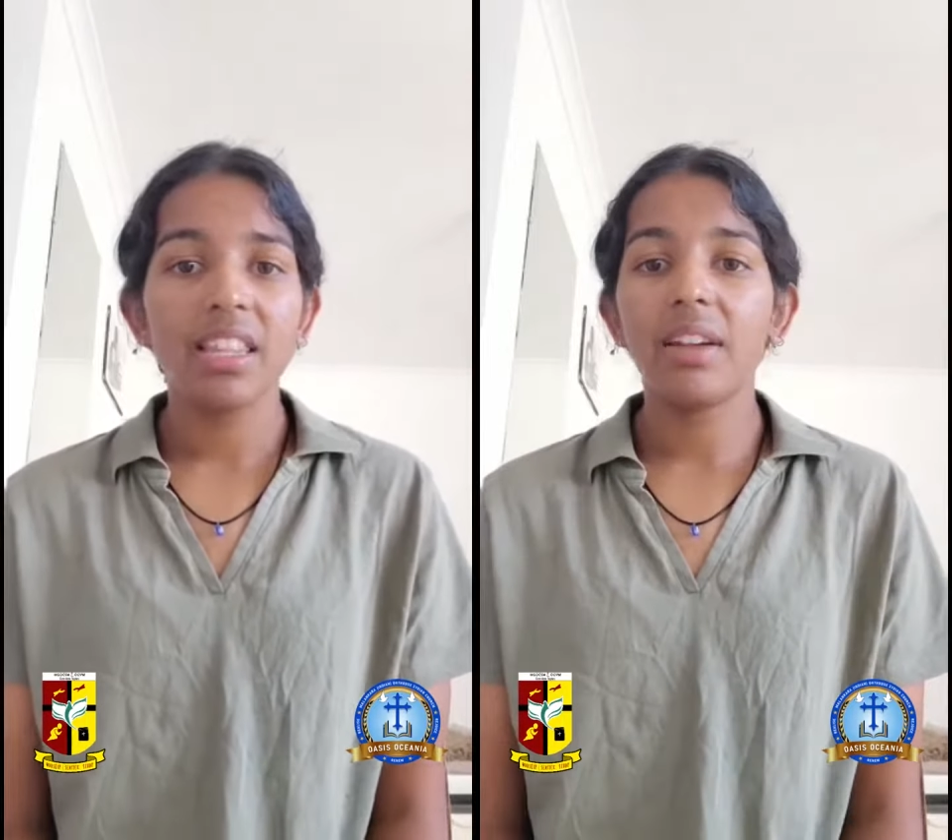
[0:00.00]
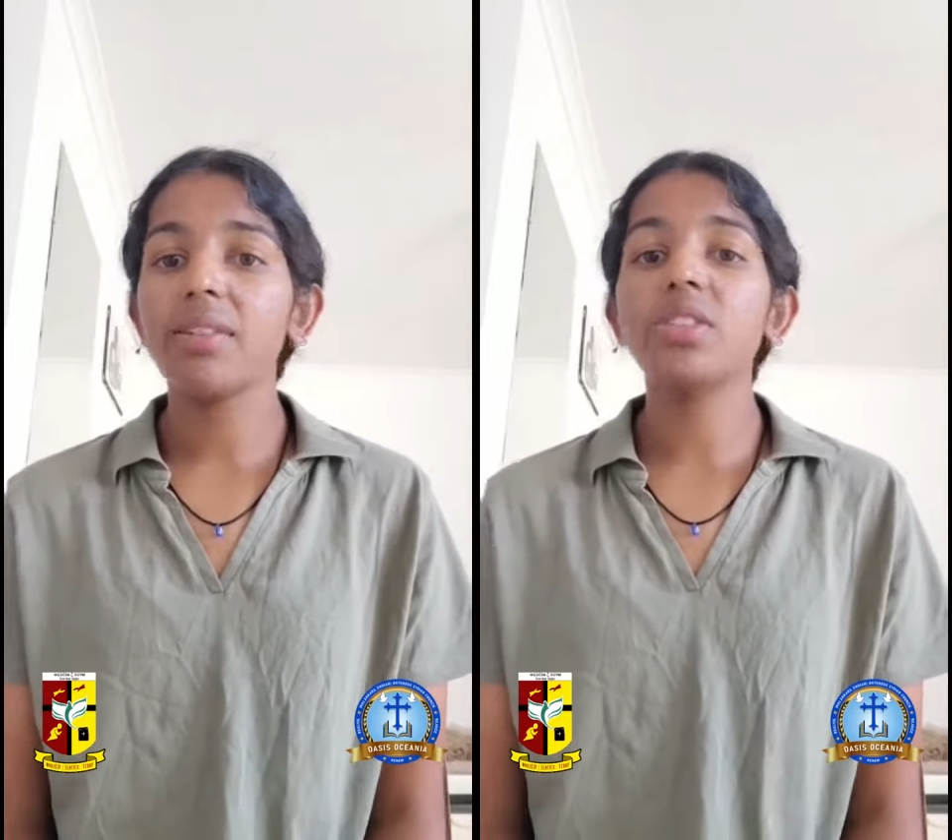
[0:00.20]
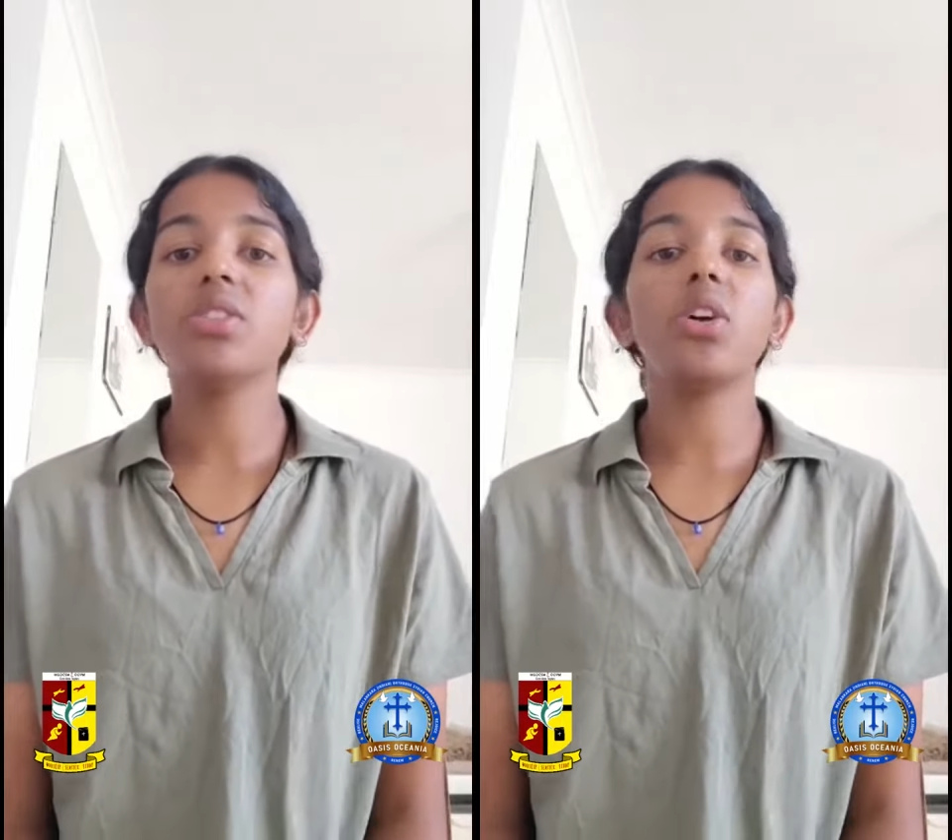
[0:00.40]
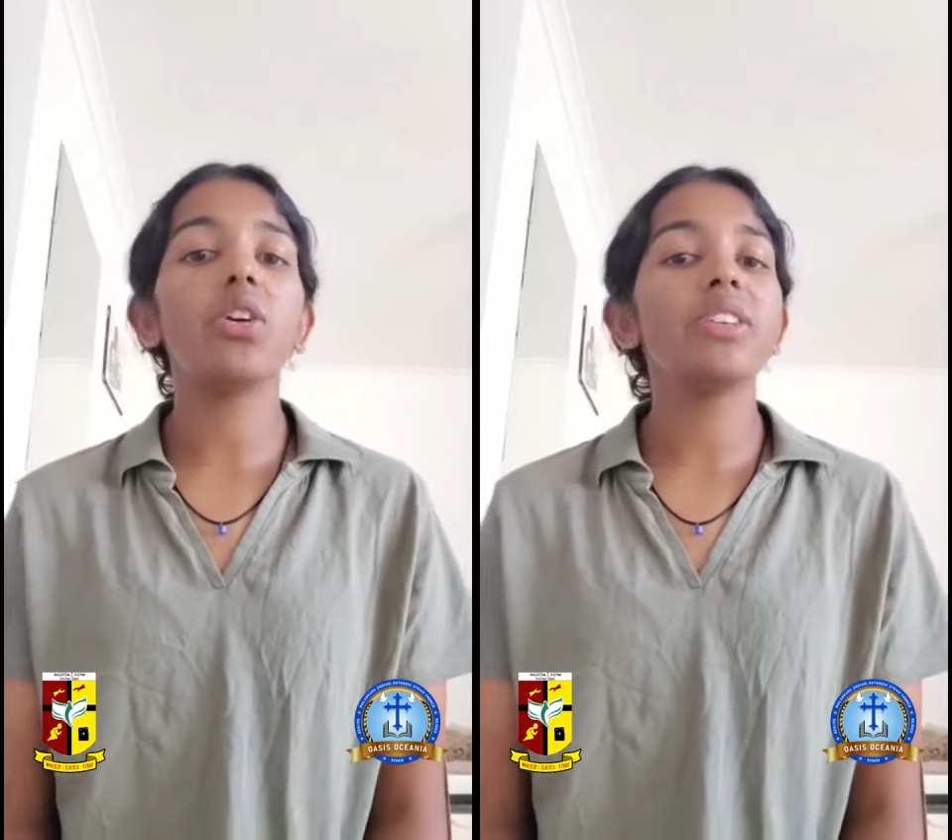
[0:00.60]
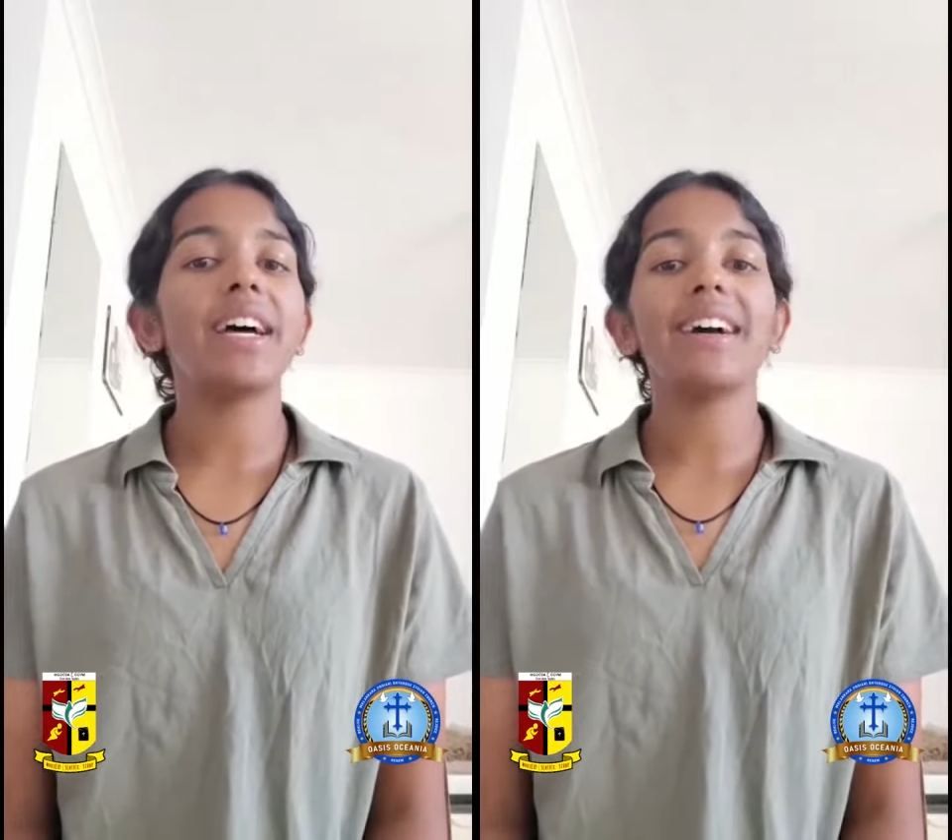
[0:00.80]
There is
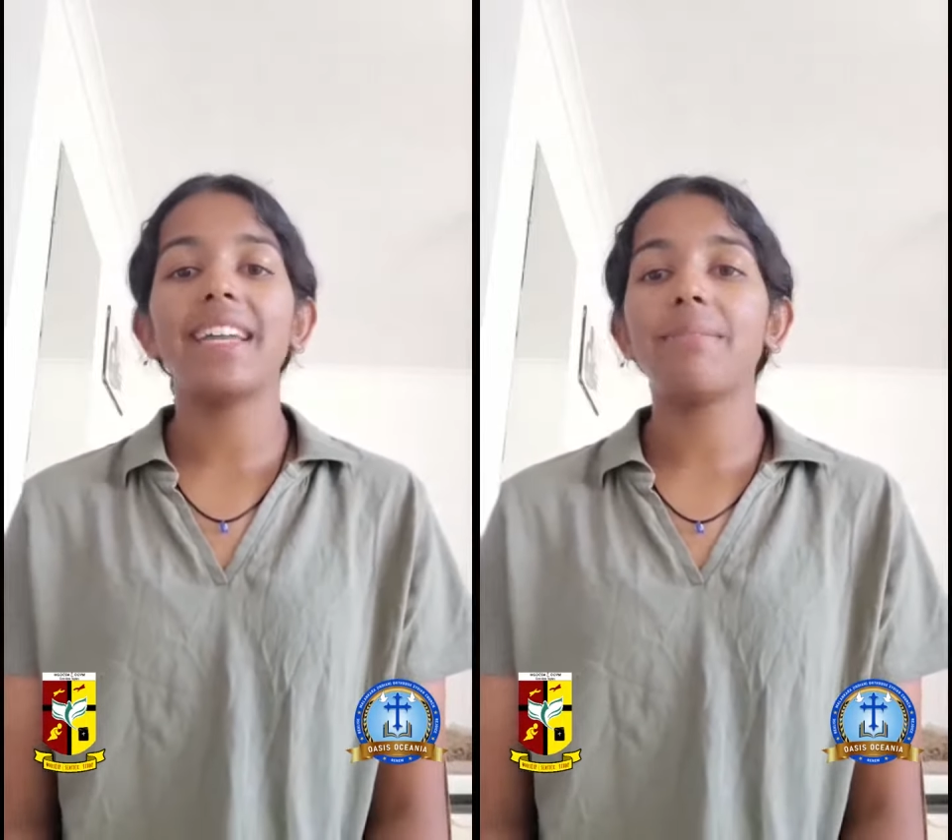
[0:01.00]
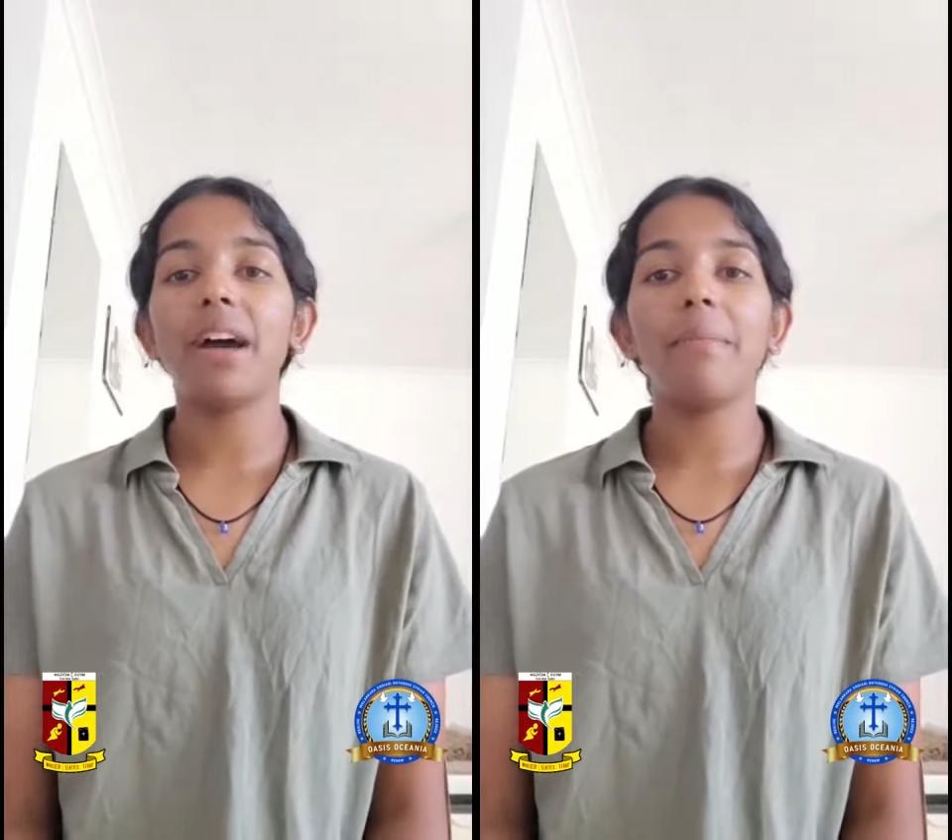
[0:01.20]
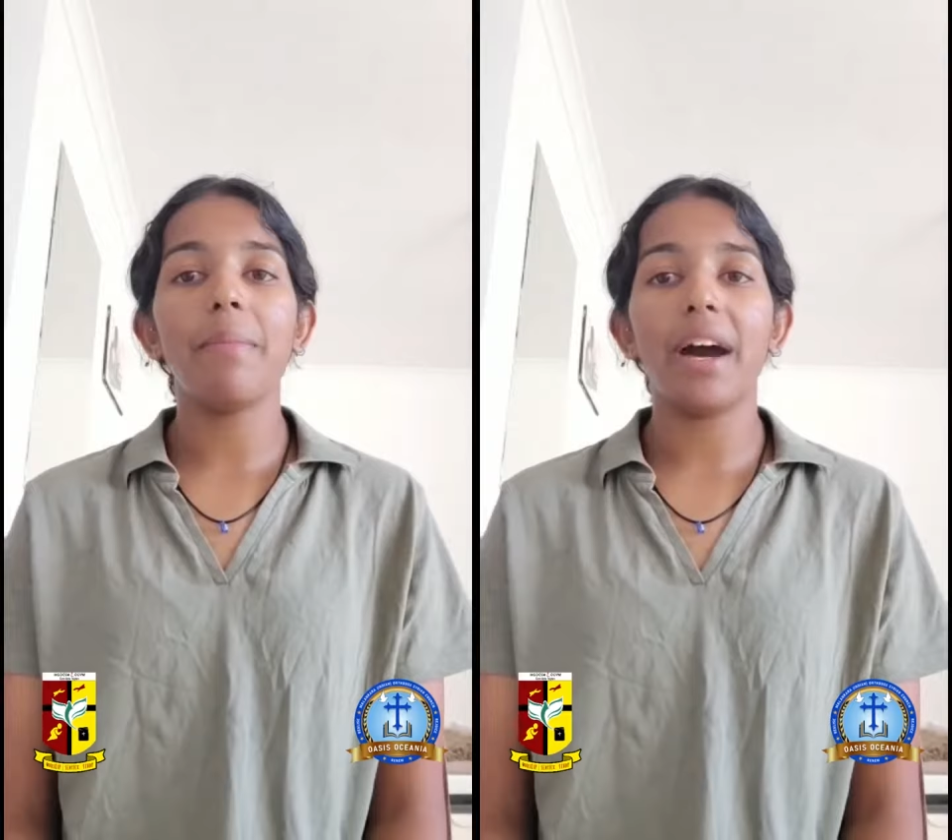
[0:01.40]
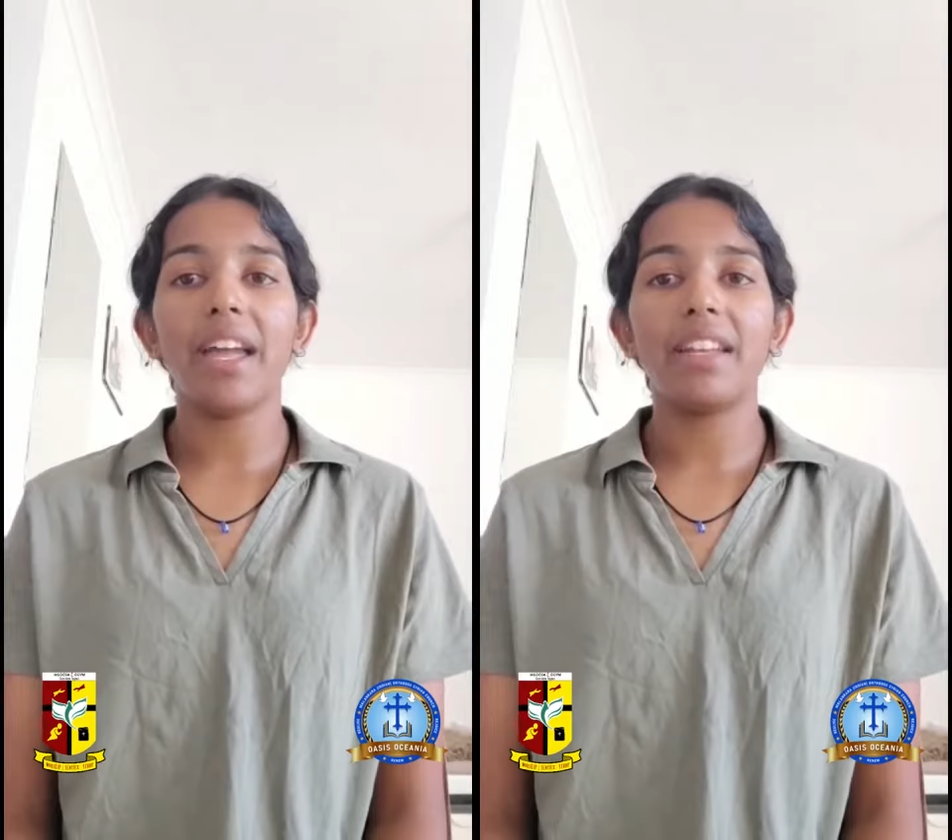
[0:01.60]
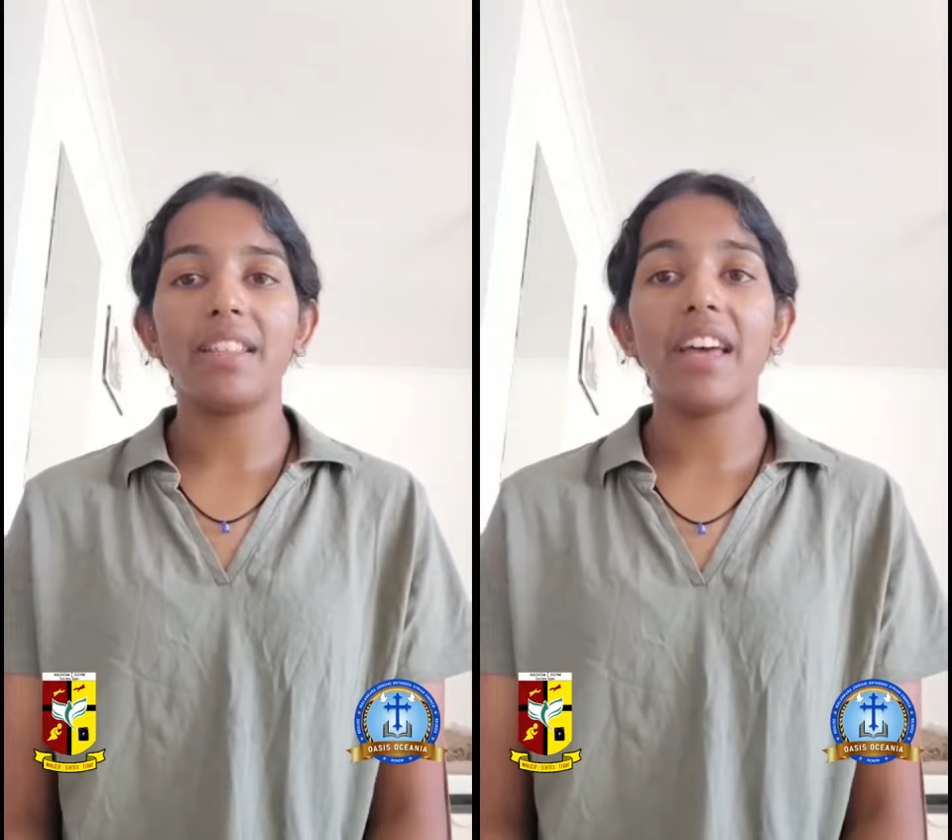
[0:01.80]
no doubt in my
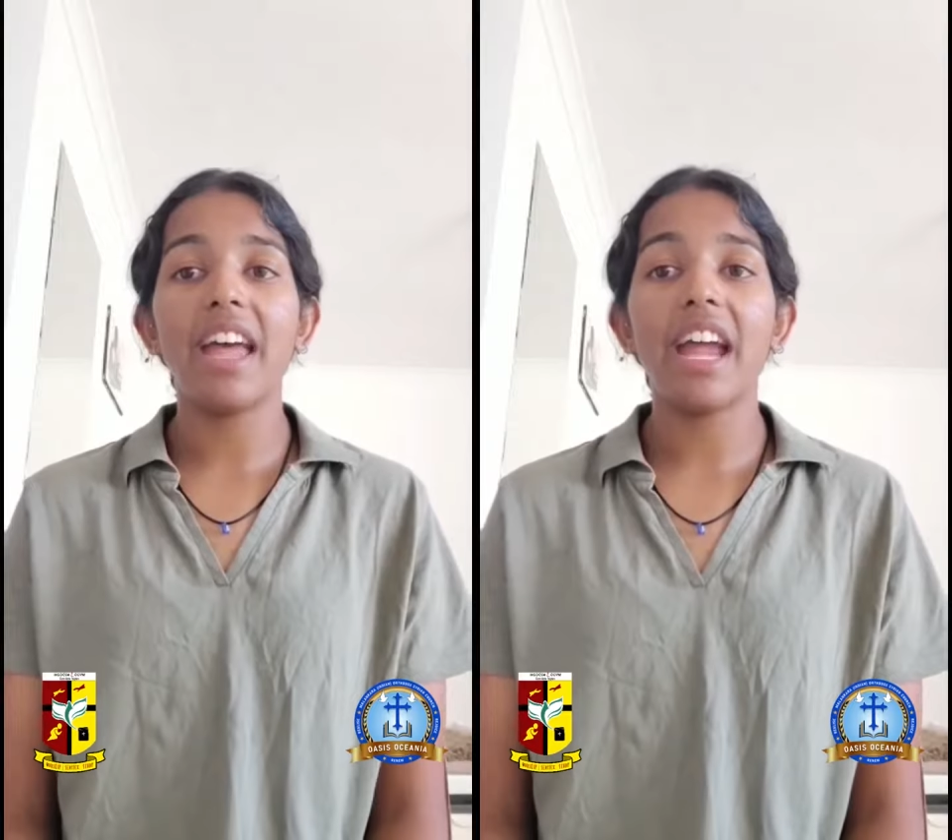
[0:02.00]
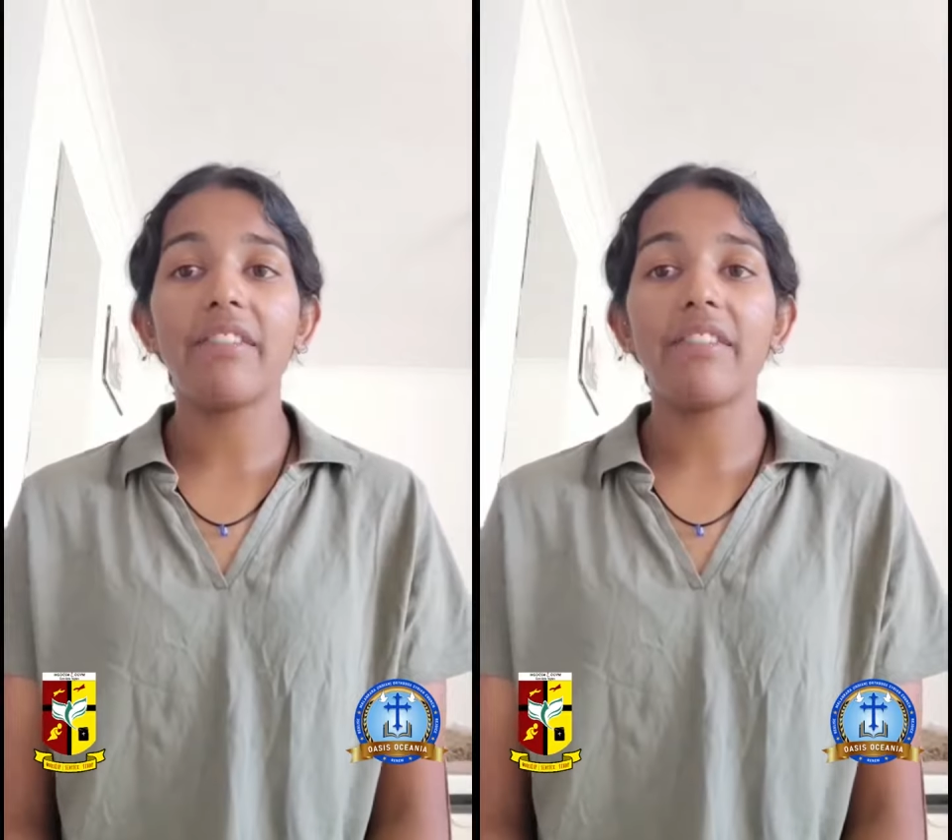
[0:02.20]
mind that